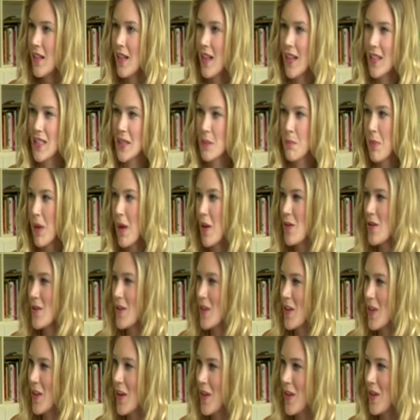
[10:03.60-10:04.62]

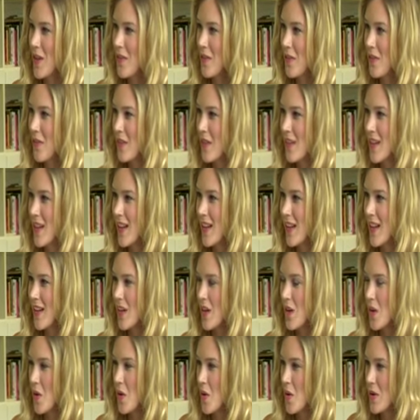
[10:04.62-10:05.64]
explosion of
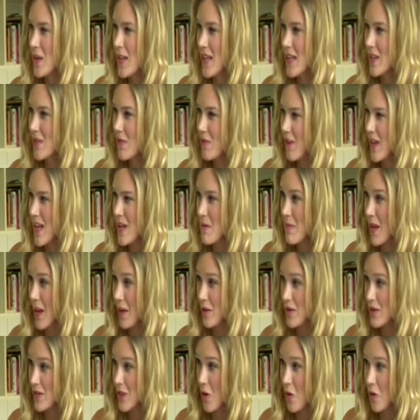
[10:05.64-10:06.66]
all these female
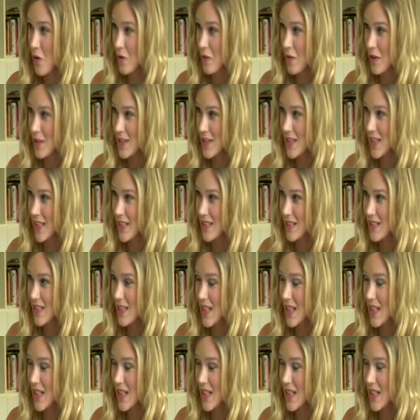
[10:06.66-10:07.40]
soul voices.